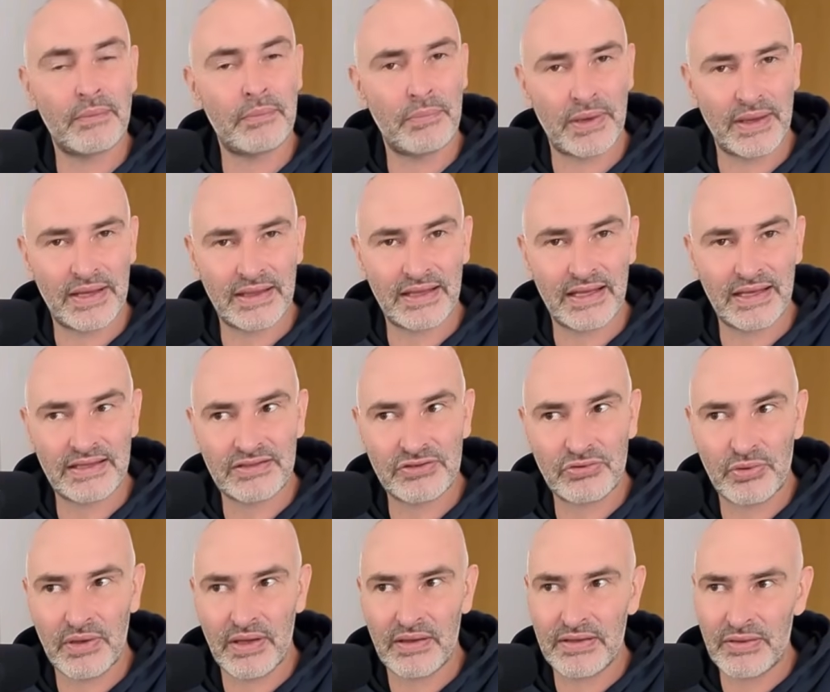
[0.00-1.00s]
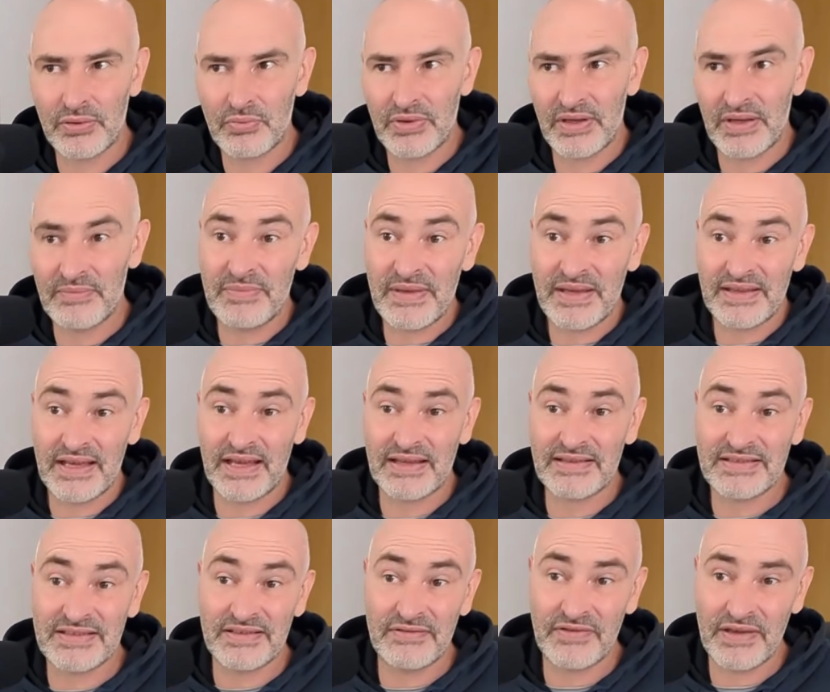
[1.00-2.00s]
But in any square, there would have been knight
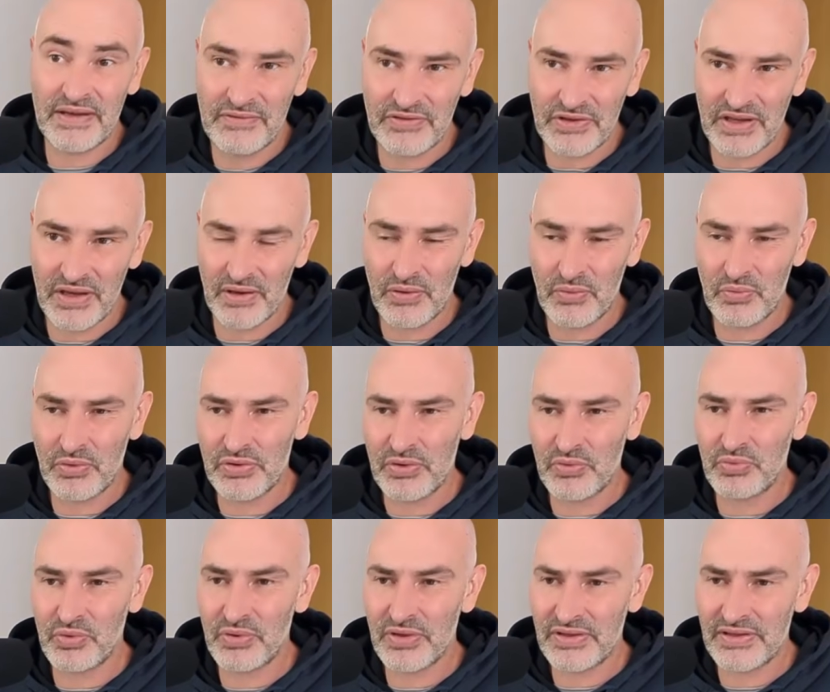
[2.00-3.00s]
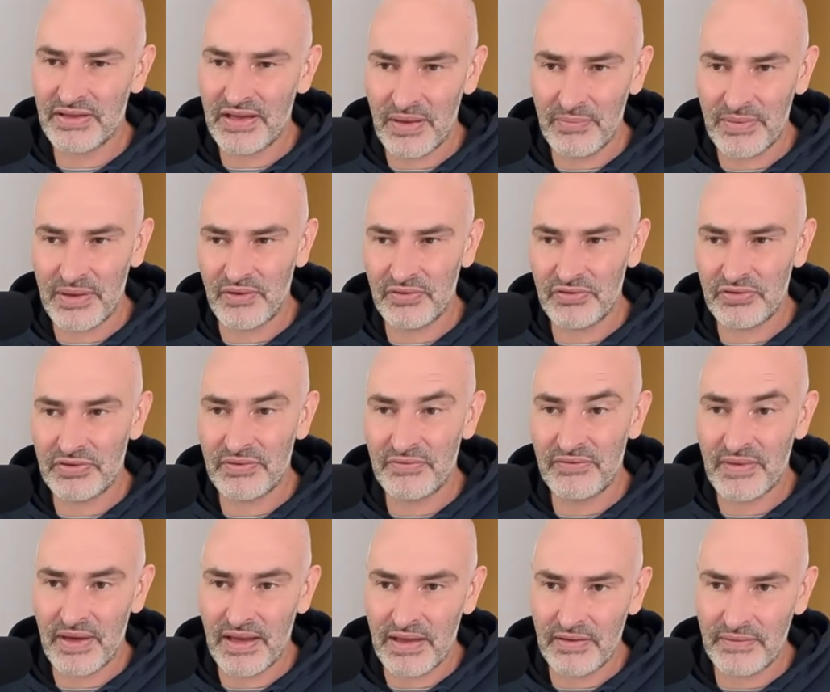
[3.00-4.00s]
c5 check or the rooks coming onto the
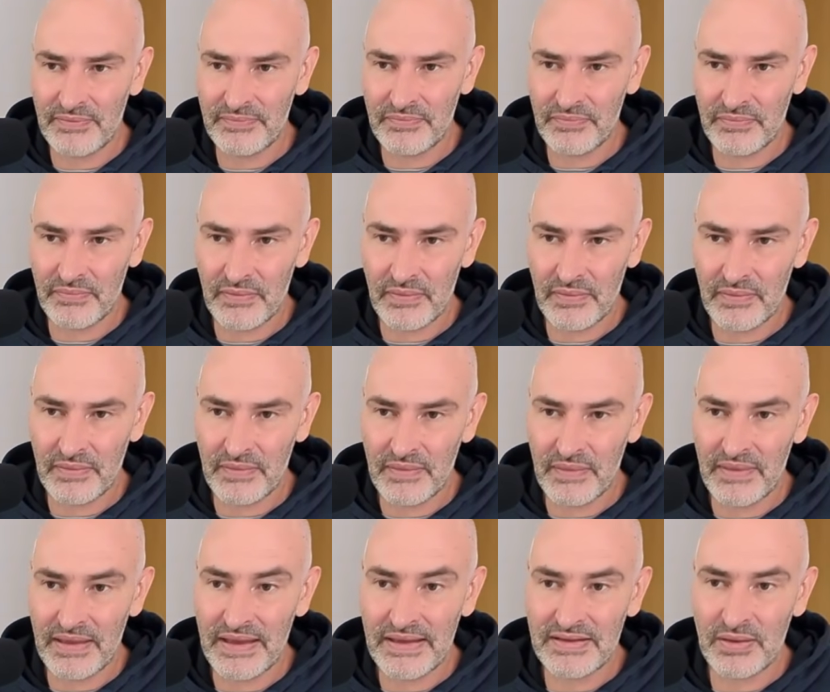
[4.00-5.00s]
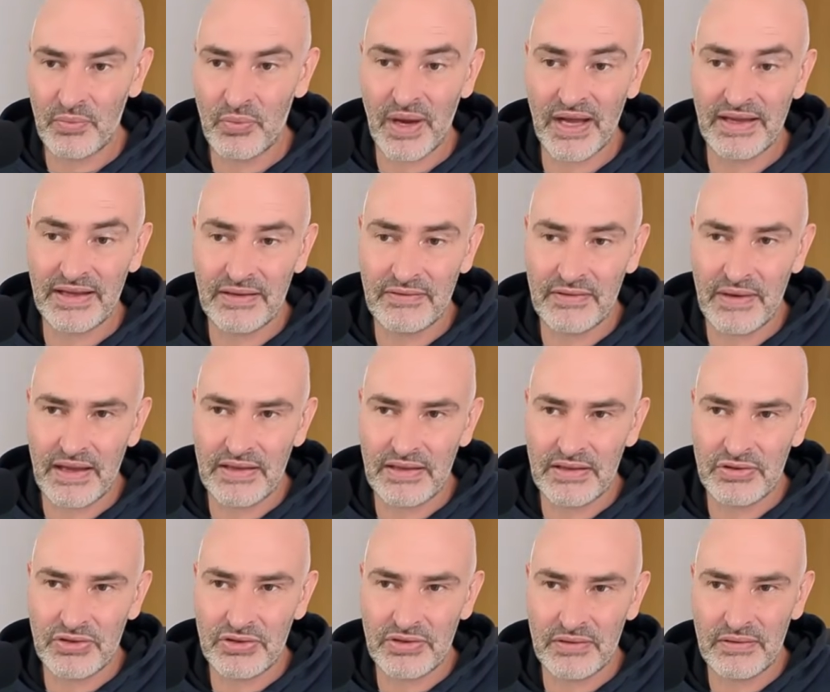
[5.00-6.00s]
file. It's a white
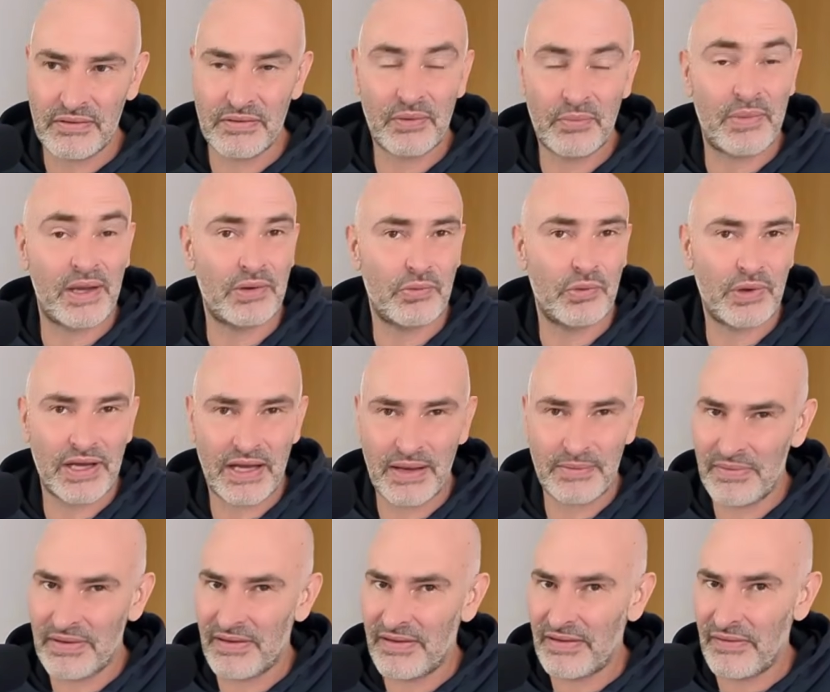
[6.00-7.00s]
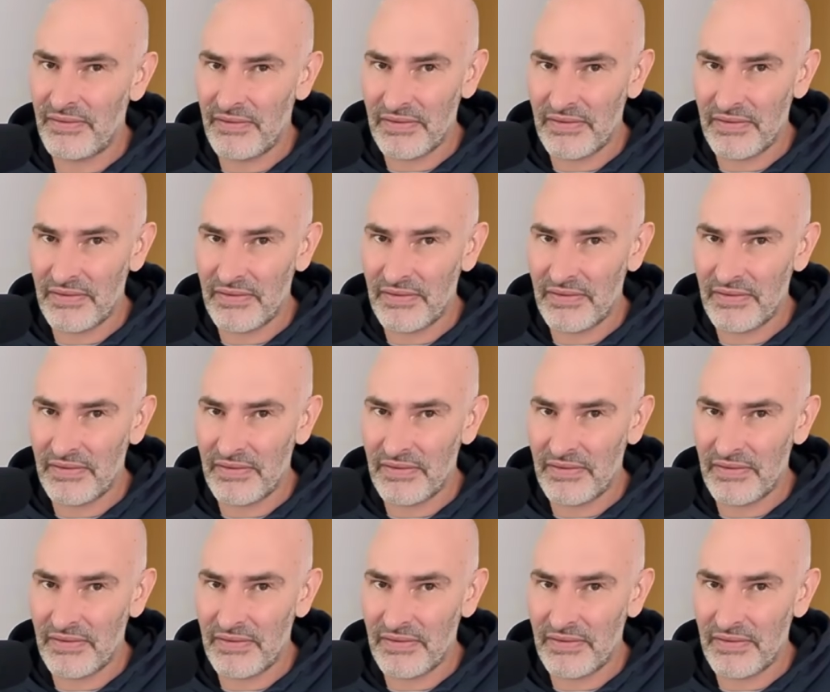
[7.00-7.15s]
advantage, no matter what happens.